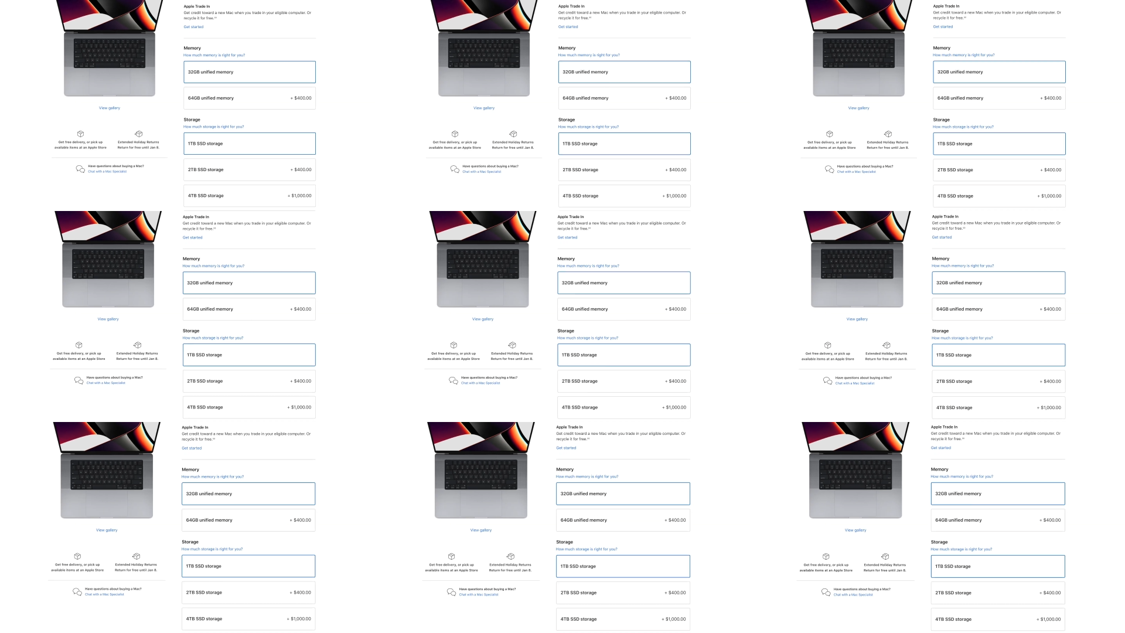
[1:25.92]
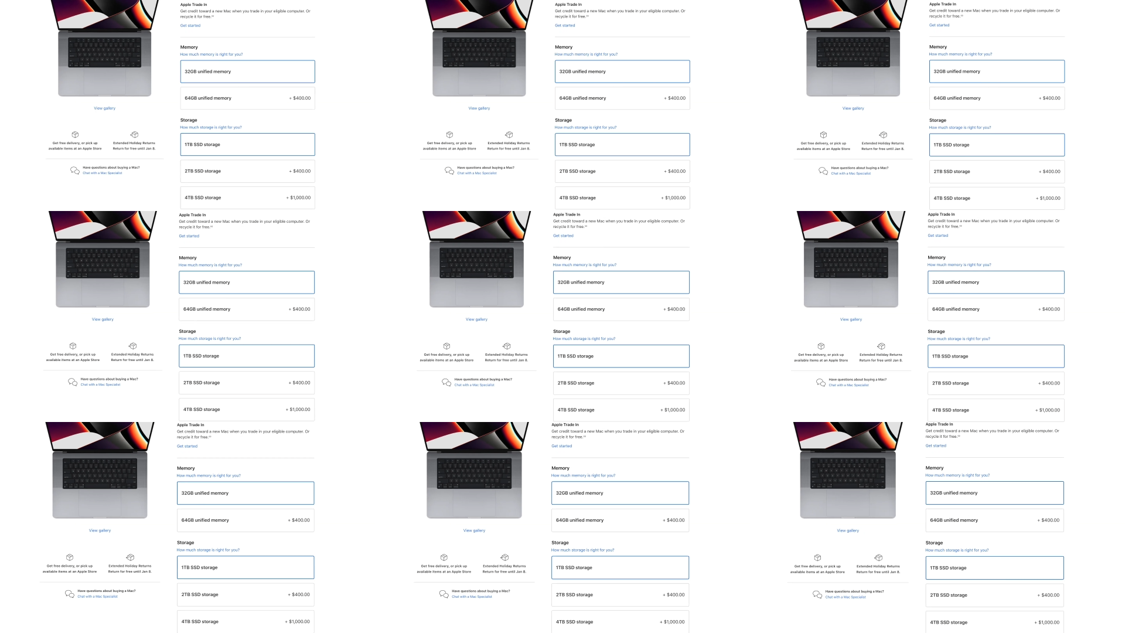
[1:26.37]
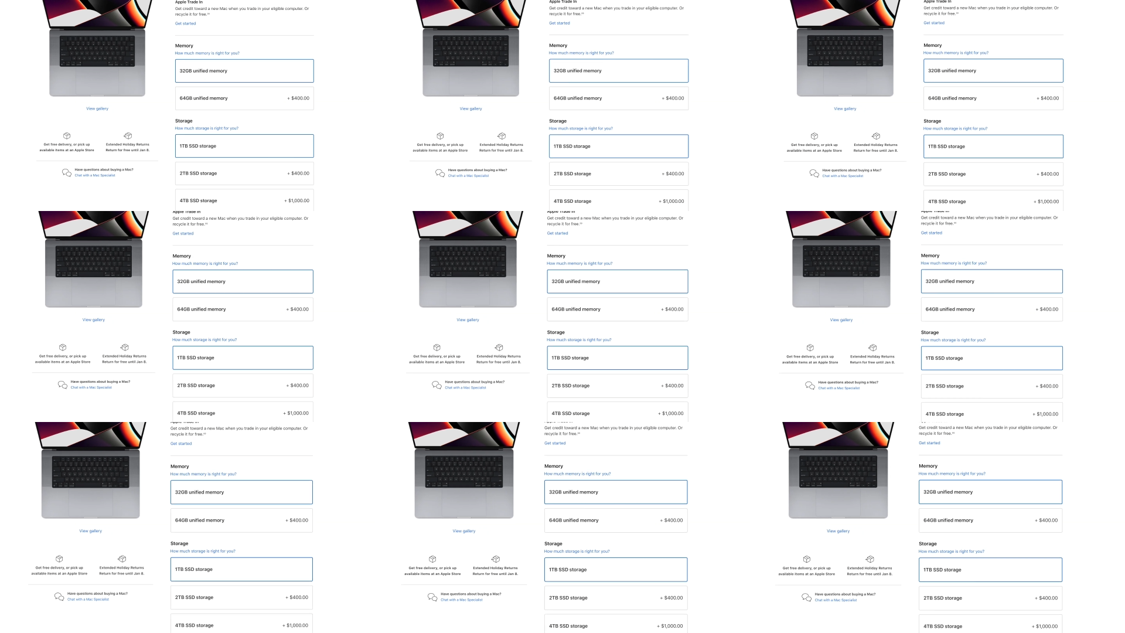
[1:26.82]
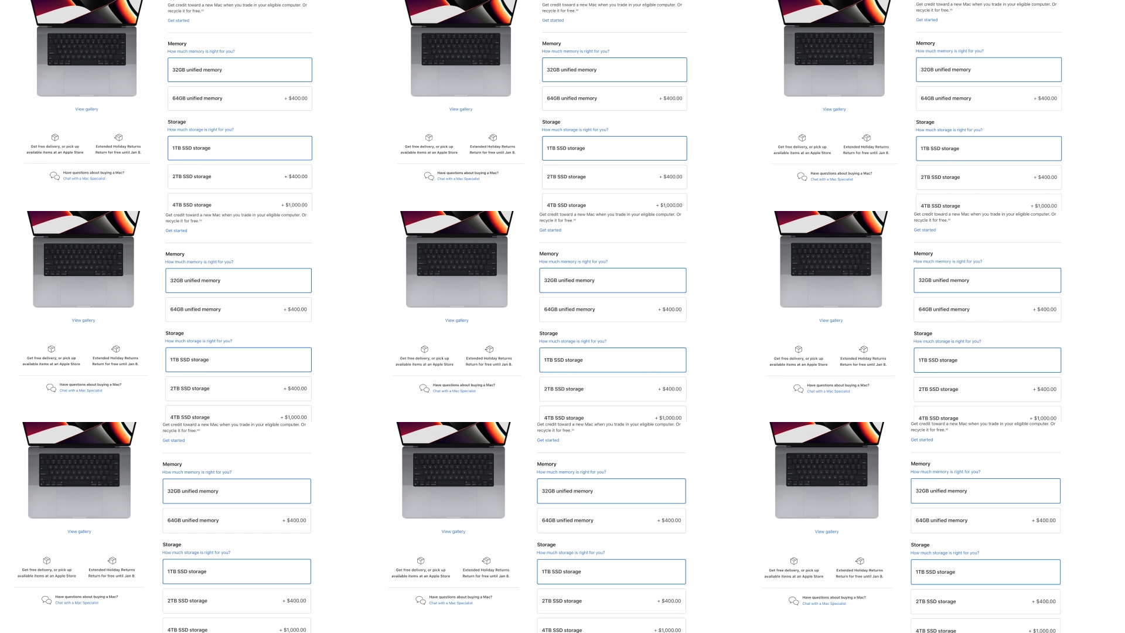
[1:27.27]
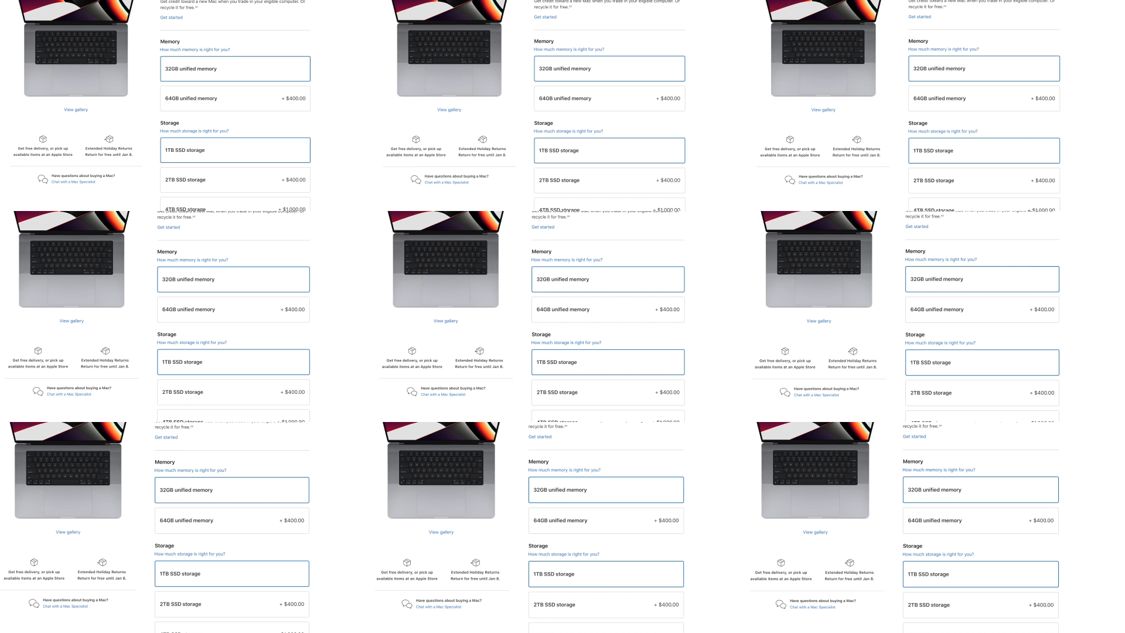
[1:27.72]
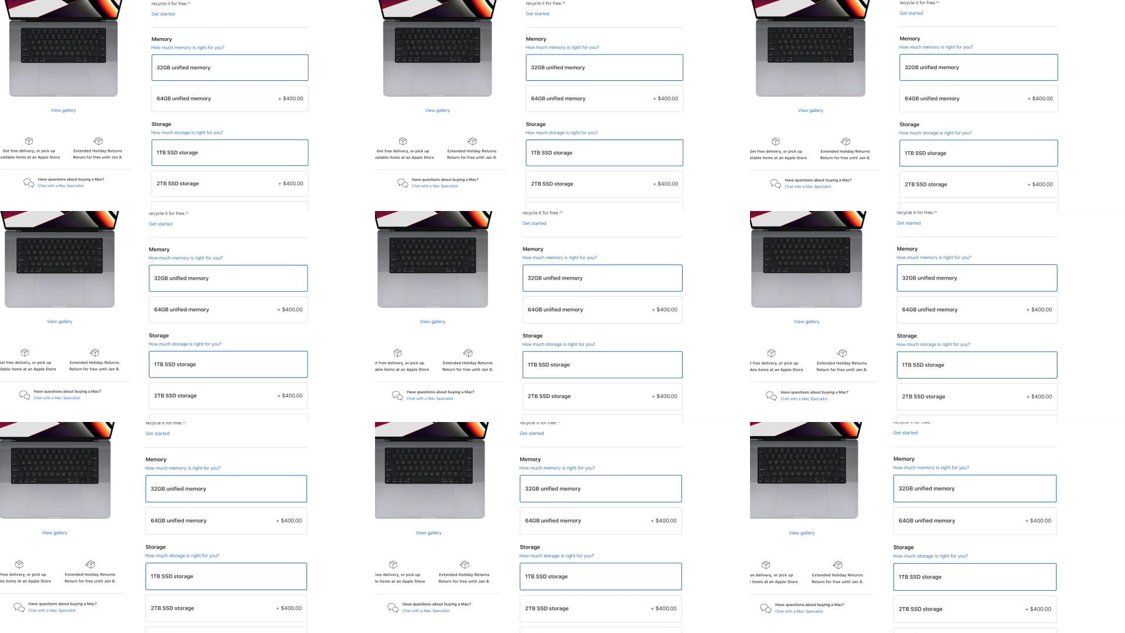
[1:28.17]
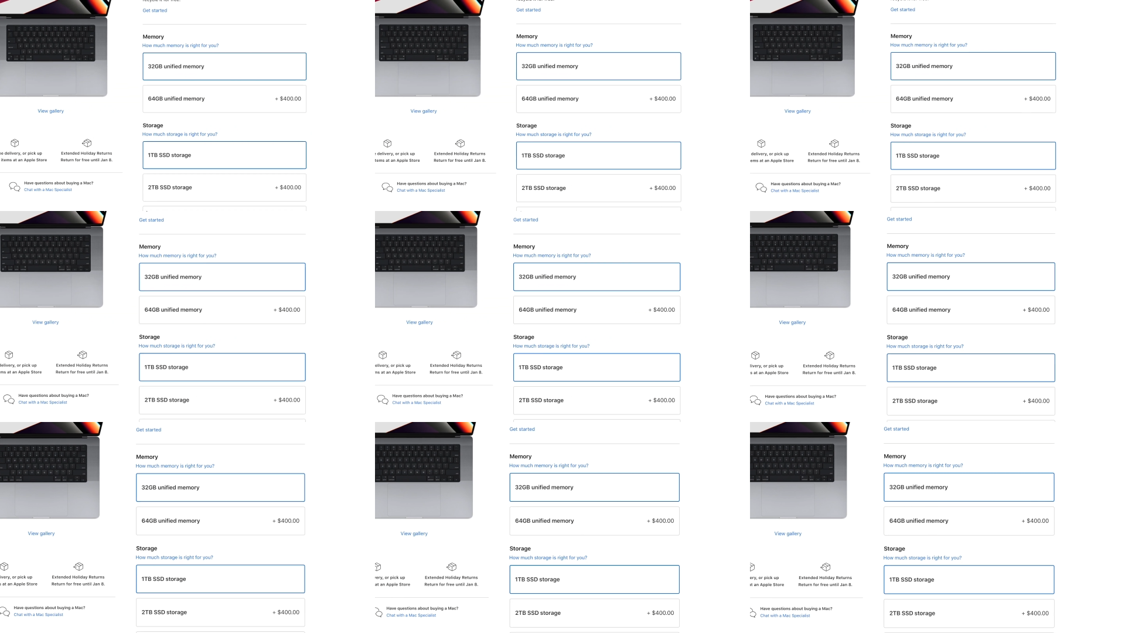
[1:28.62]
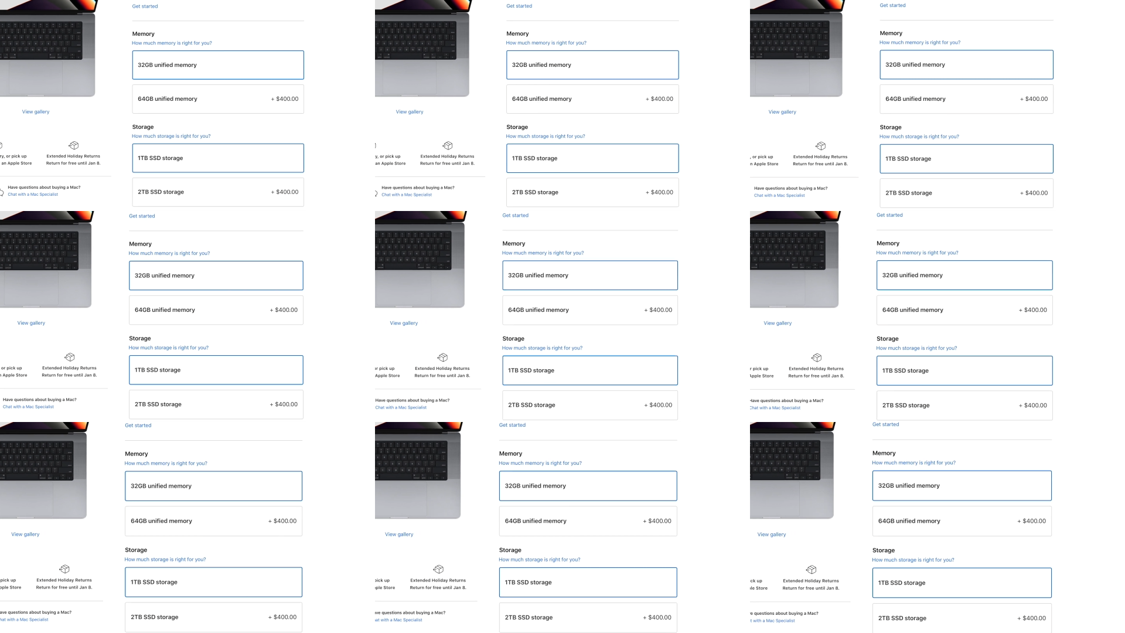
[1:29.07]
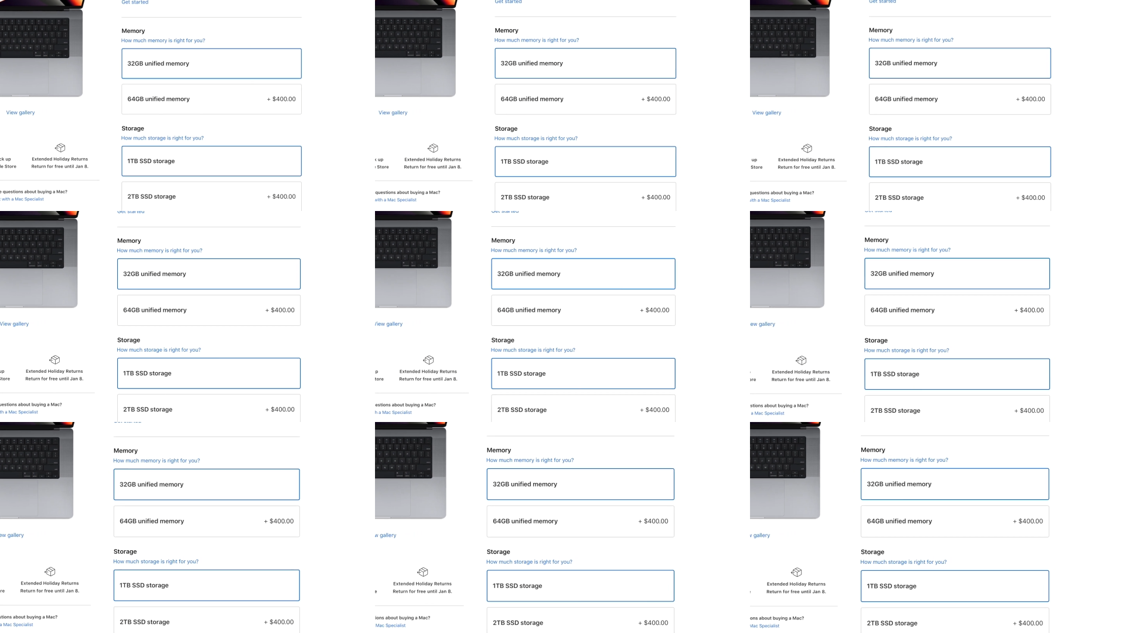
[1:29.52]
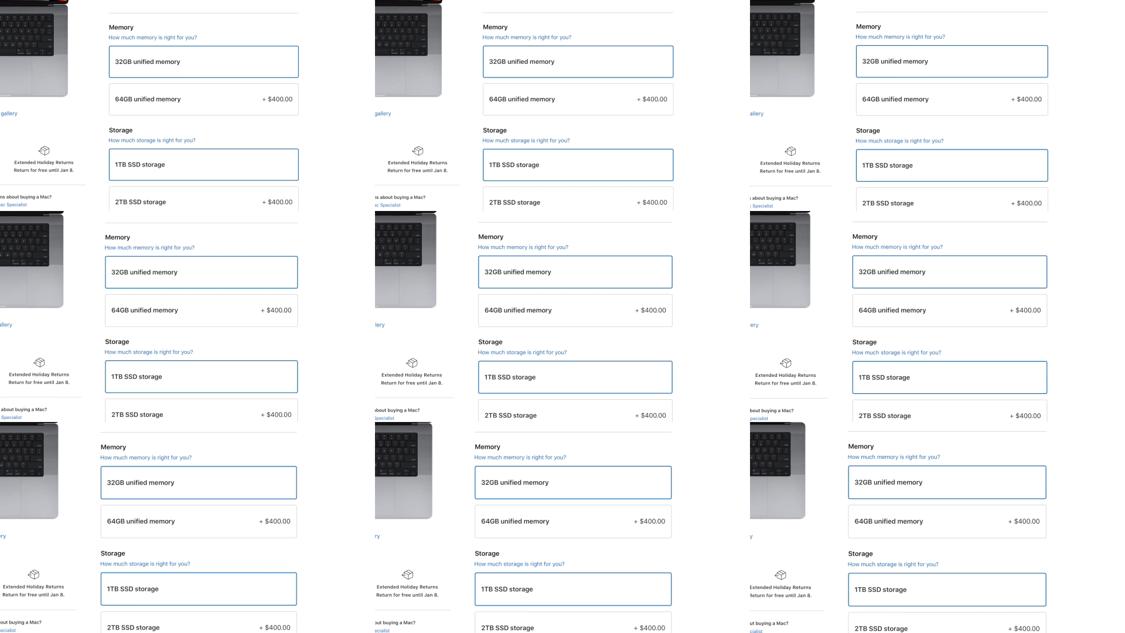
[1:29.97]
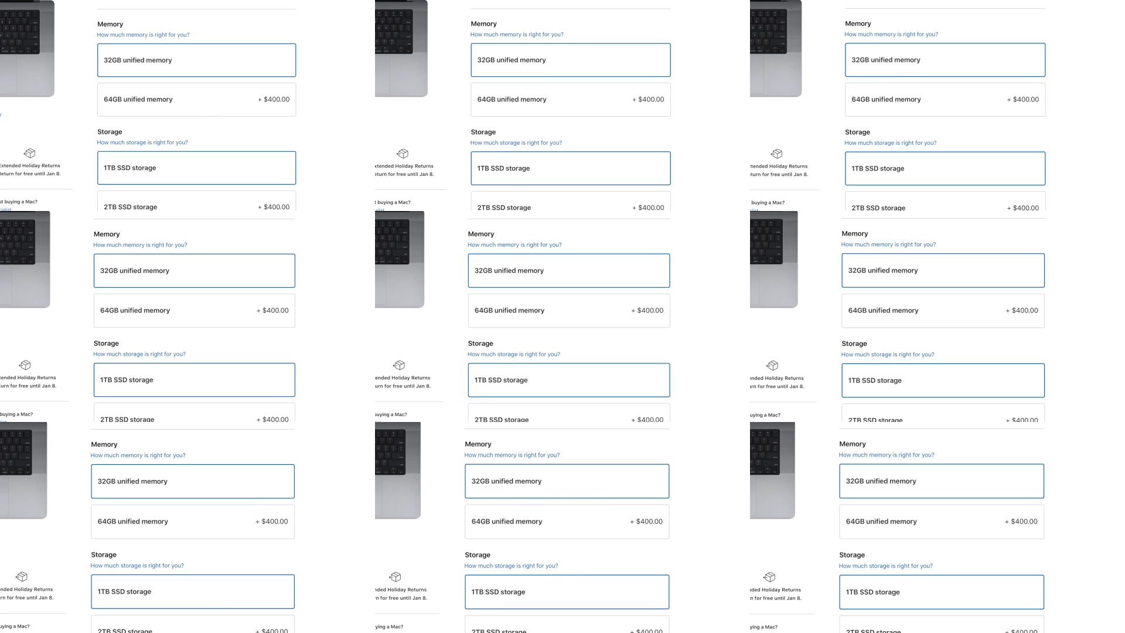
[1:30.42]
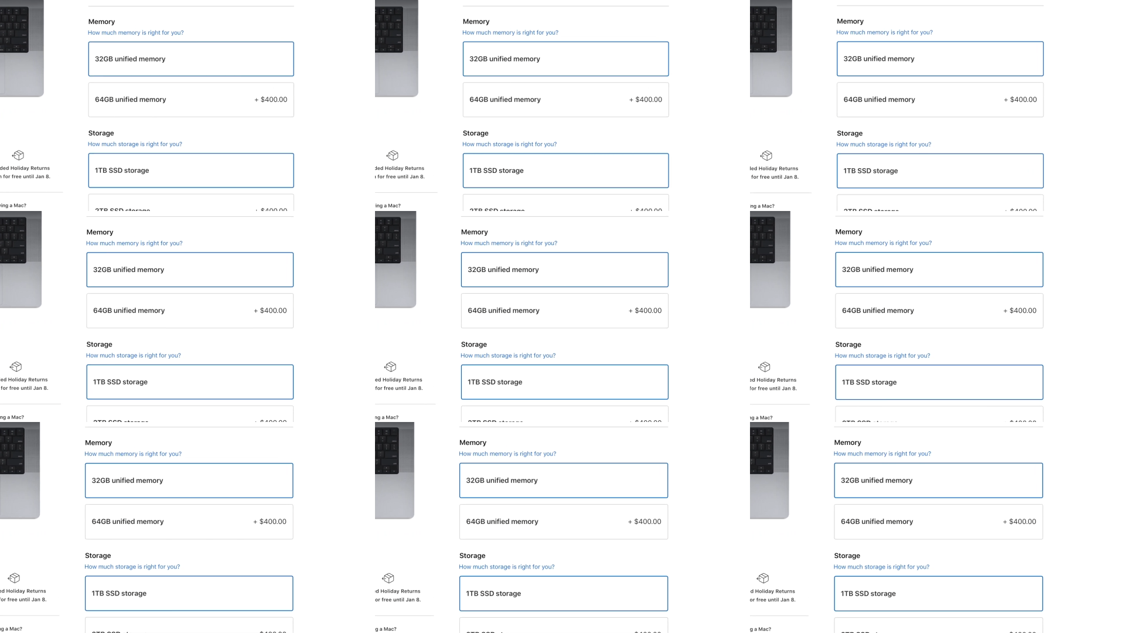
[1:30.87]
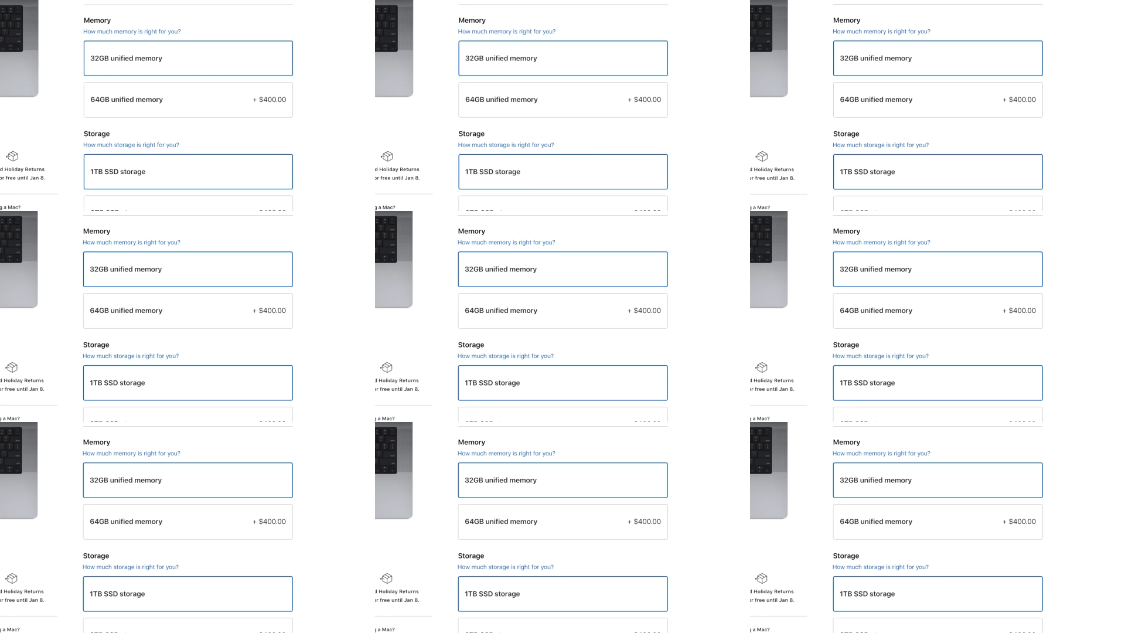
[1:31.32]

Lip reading: Nobody's mouth can be seen.